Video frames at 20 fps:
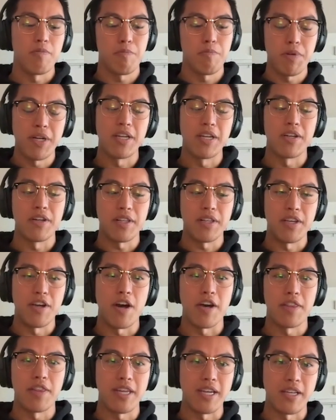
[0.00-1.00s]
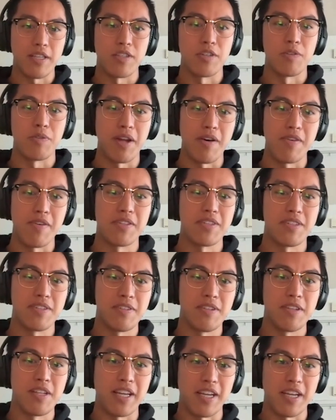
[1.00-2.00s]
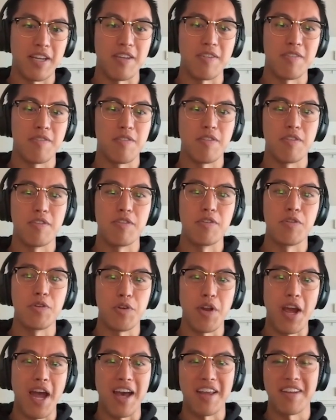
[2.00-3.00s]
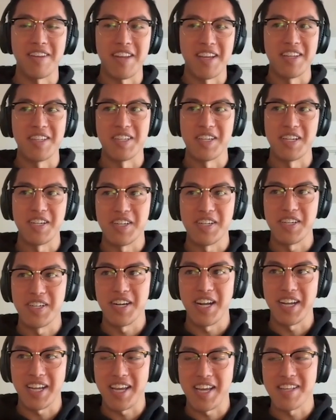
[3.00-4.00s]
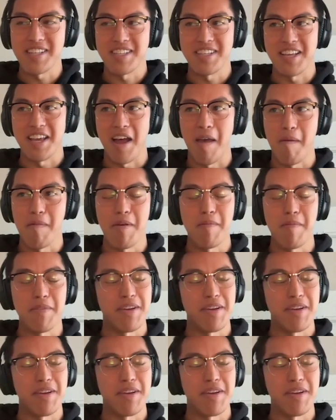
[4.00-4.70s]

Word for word: pretty early on, like so when I was like a new grad engineer, I guess at IBM, mm-hmm.